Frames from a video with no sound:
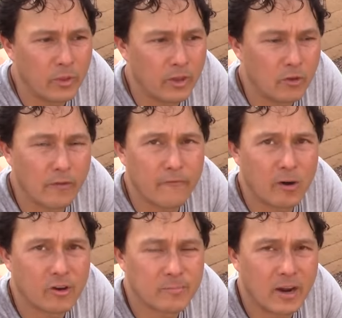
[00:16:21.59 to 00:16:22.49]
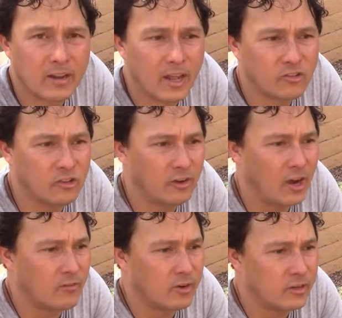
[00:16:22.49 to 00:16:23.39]
when they go to the farmer's market, actually
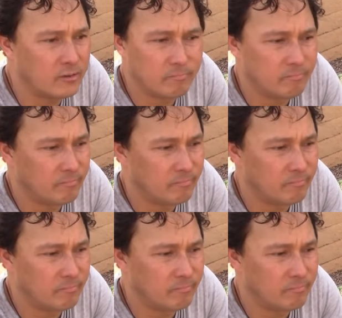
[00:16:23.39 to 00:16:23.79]
every